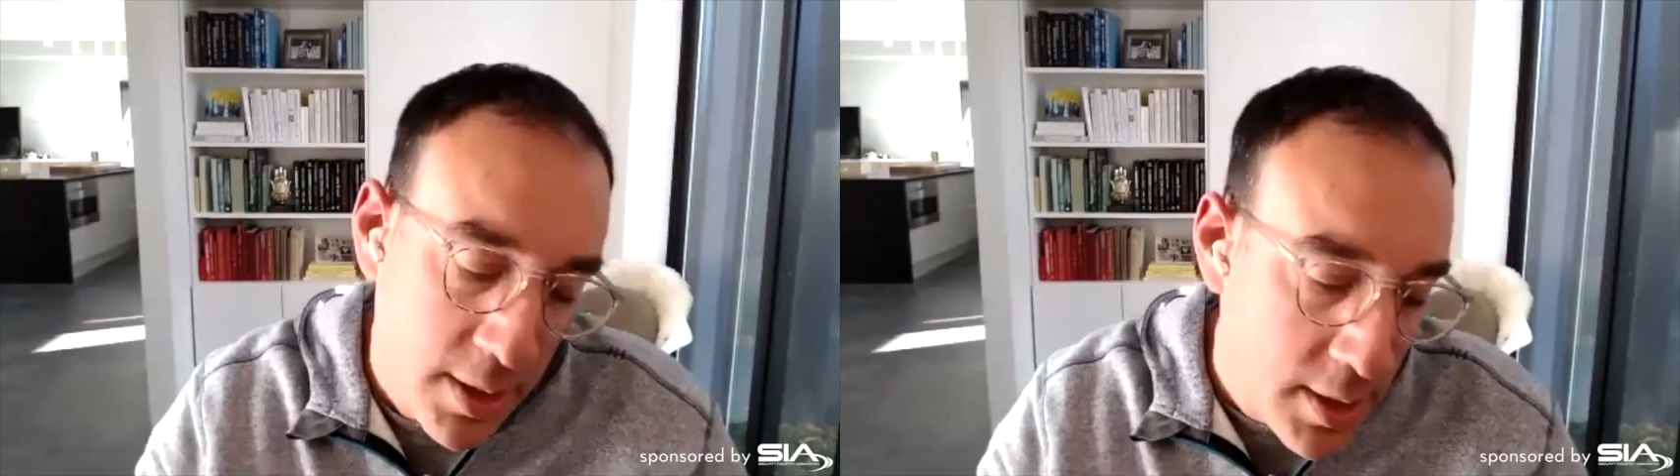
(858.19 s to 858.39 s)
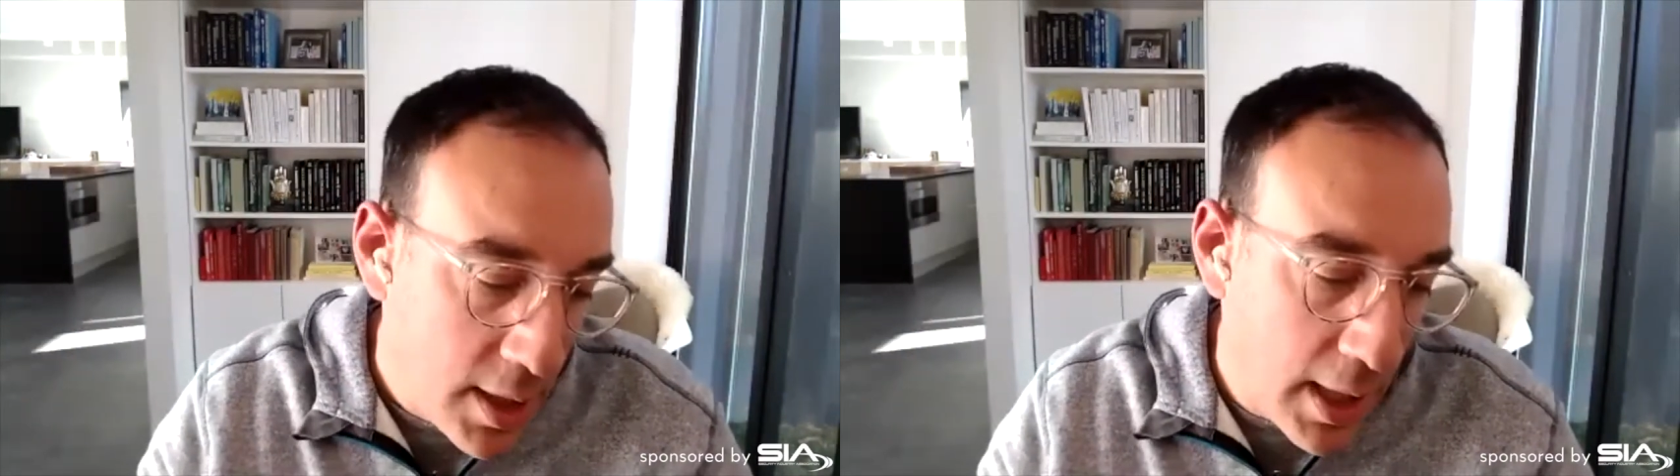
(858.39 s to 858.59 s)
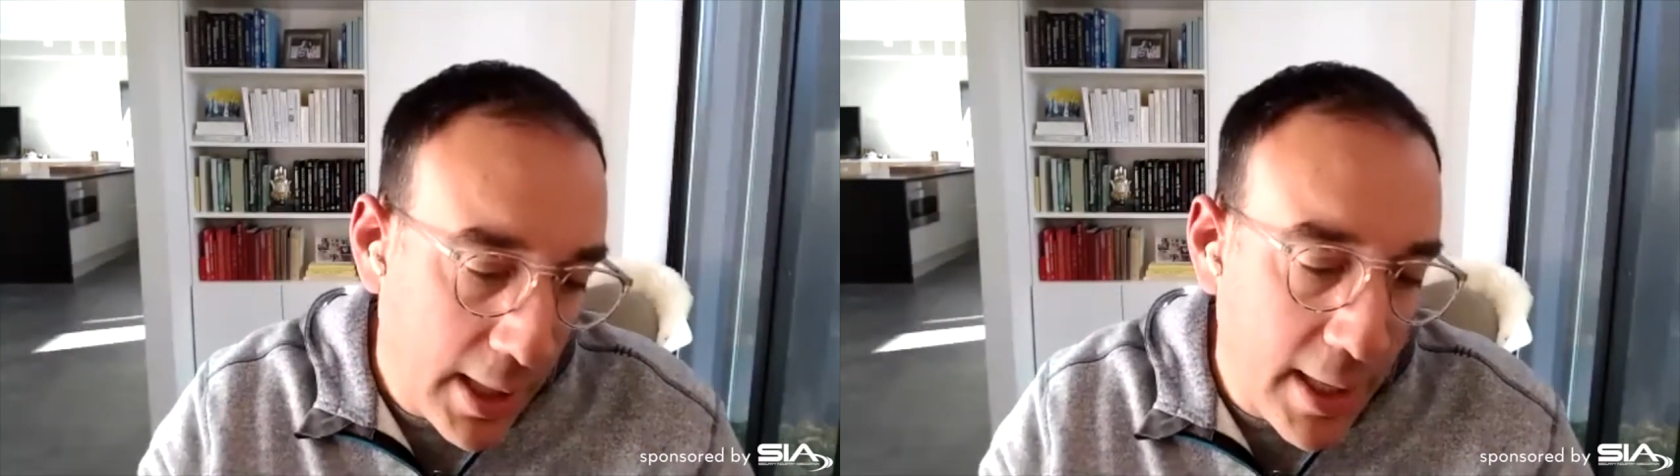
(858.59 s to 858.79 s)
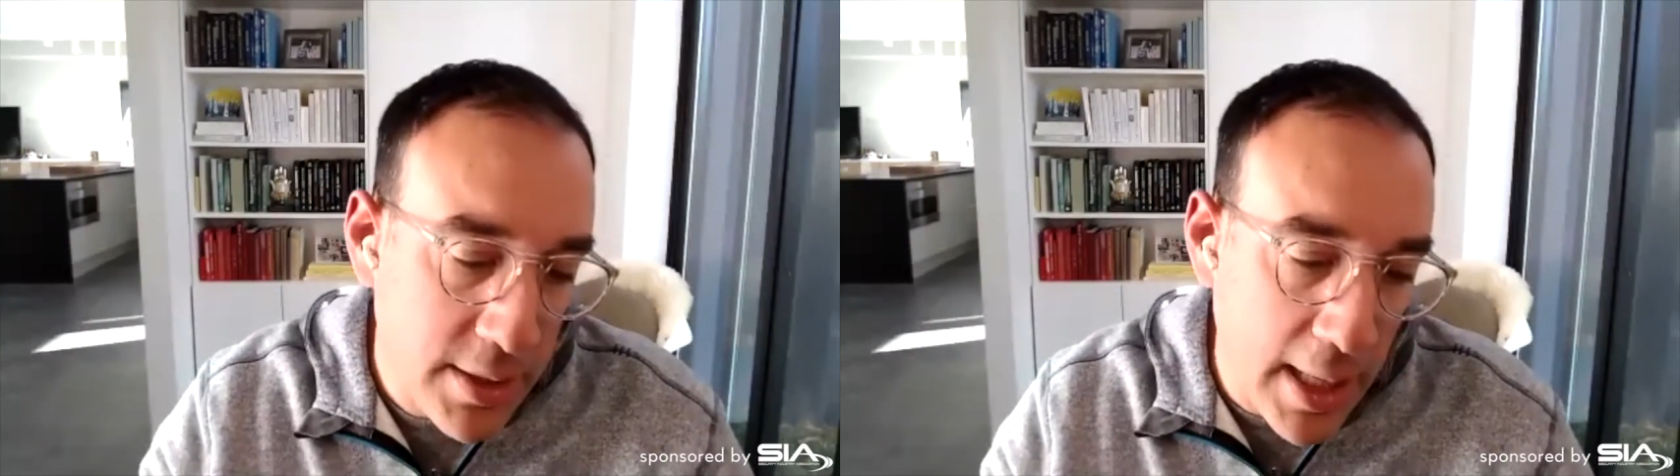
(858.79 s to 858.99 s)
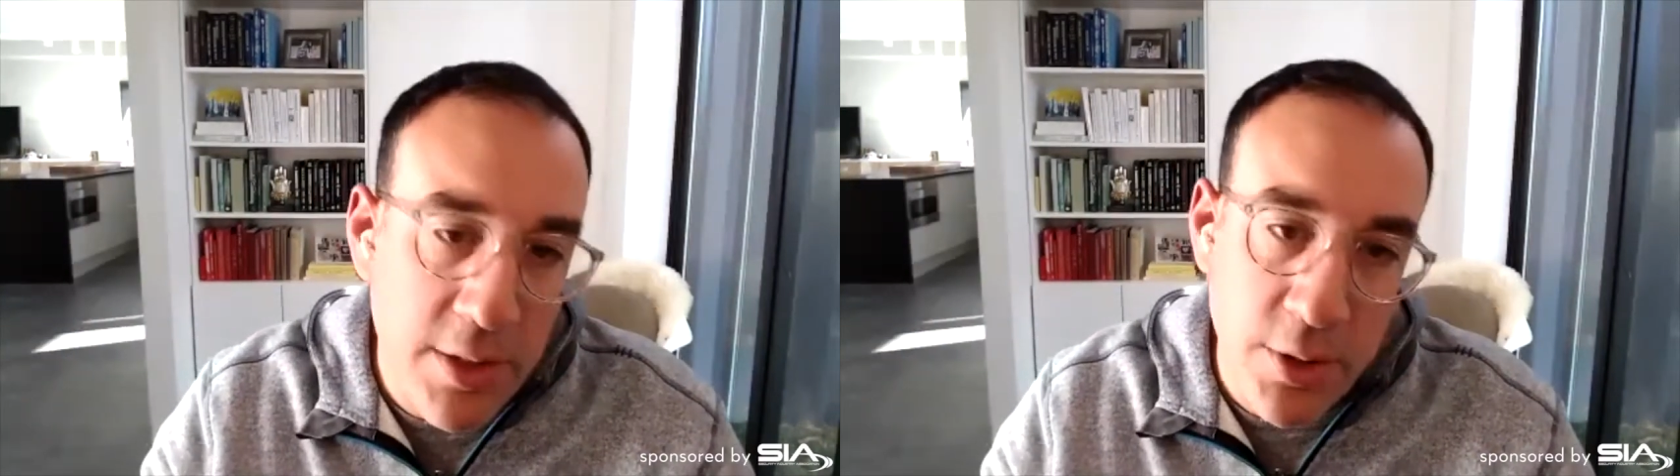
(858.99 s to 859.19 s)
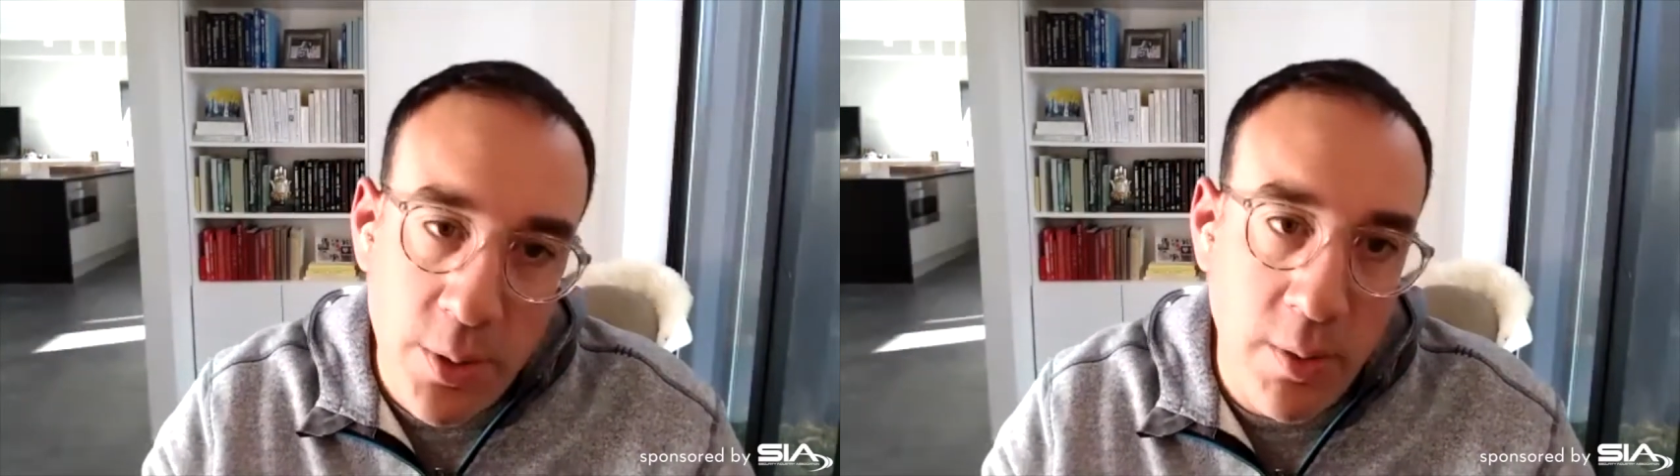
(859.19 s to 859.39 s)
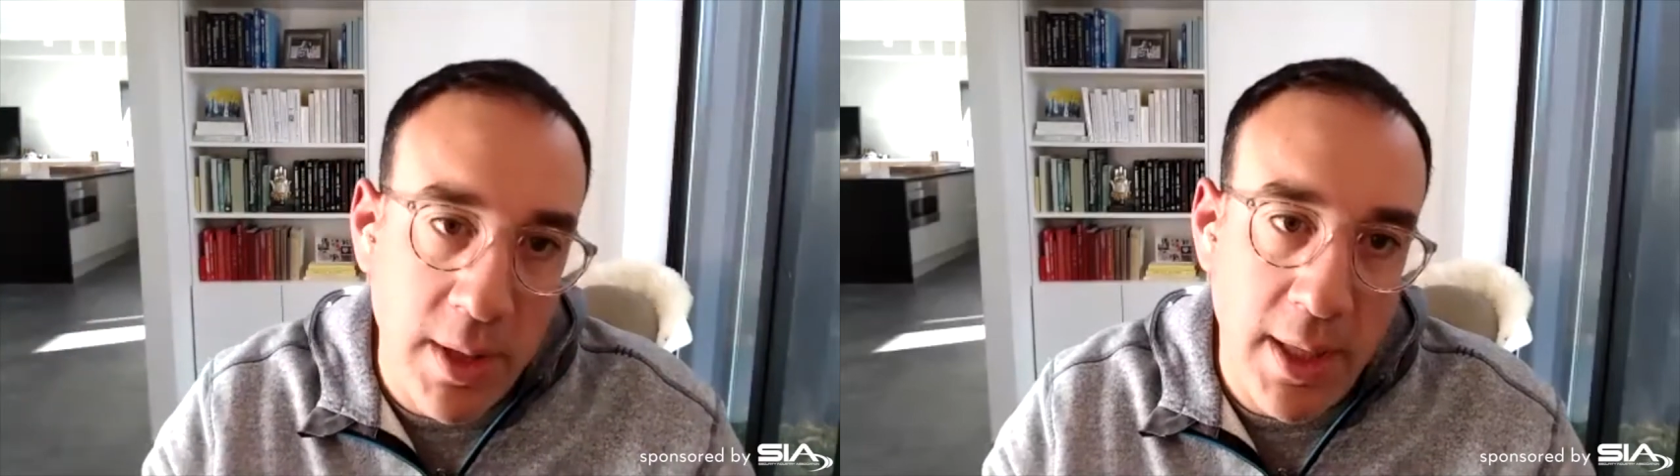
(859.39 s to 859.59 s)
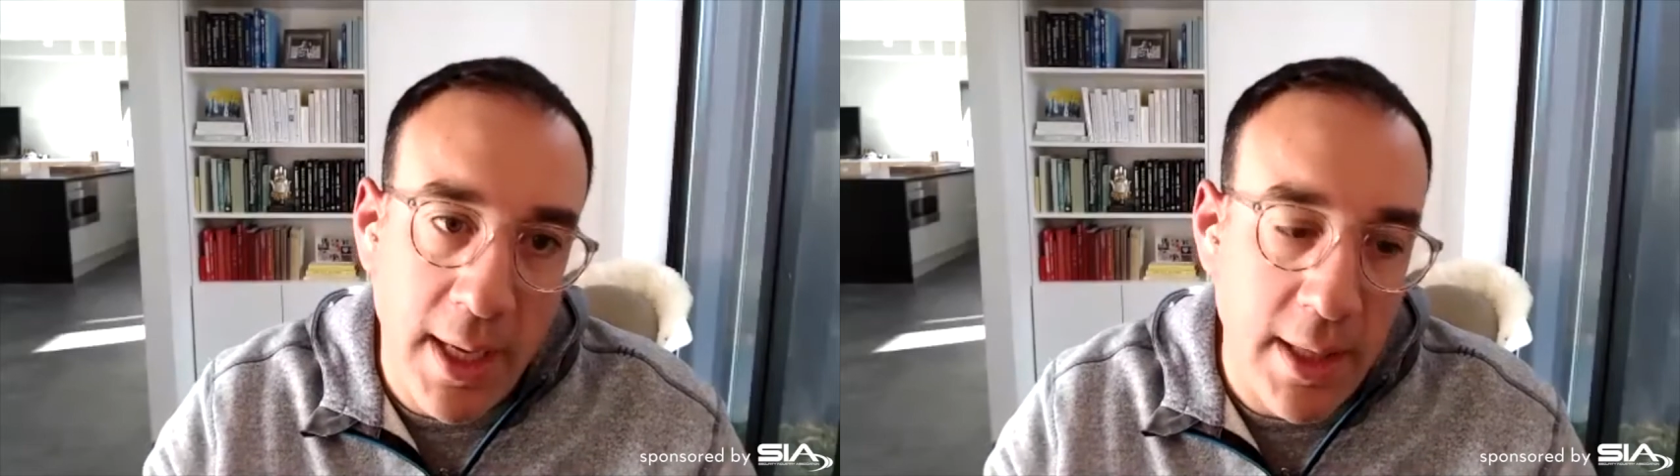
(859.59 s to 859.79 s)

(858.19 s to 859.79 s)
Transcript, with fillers: yeah. I, I do agree I,